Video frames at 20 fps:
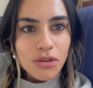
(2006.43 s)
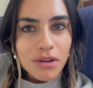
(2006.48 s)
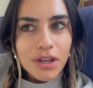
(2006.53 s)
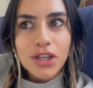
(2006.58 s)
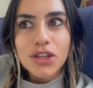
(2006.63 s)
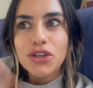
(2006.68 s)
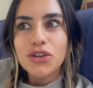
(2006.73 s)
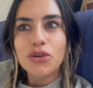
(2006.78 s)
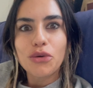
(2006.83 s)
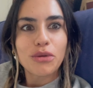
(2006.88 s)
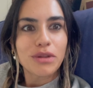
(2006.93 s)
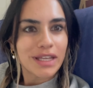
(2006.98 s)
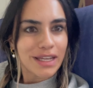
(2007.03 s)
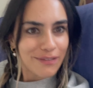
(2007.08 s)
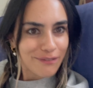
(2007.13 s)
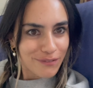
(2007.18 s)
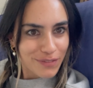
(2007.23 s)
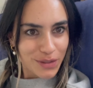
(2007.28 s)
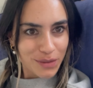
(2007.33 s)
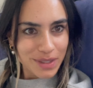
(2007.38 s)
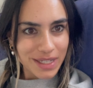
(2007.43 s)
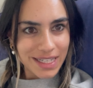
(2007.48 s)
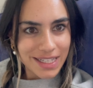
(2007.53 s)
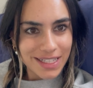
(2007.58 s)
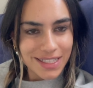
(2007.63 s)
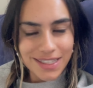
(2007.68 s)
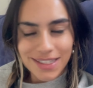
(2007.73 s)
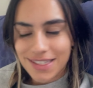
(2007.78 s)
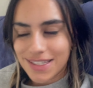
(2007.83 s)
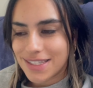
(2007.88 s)
You're the
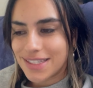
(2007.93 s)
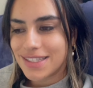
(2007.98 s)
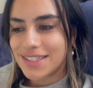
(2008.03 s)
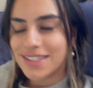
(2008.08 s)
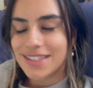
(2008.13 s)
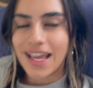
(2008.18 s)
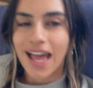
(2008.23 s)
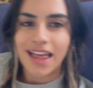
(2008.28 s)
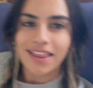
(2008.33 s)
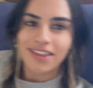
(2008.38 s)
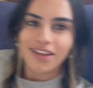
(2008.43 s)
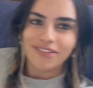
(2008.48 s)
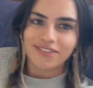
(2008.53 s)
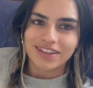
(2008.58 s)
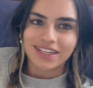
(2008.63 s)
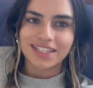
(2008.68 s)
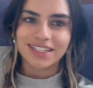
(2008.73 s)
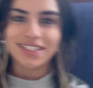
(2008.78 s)
influence. I love it.